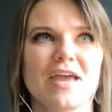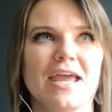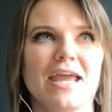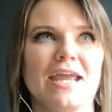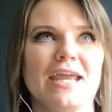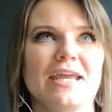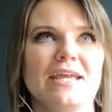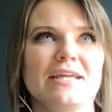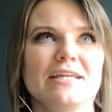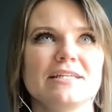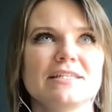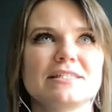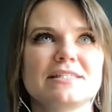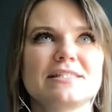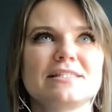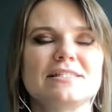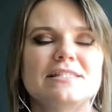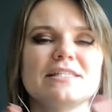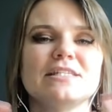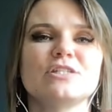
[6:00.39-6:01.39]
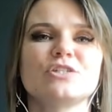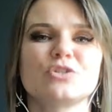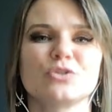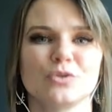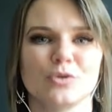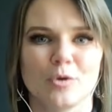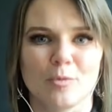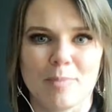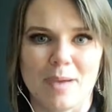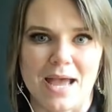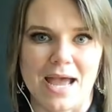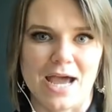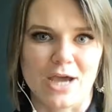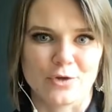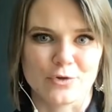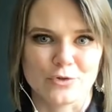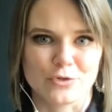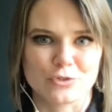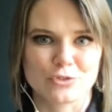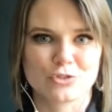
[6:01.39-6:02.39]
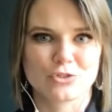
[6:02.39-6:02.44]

a seasonal pattern.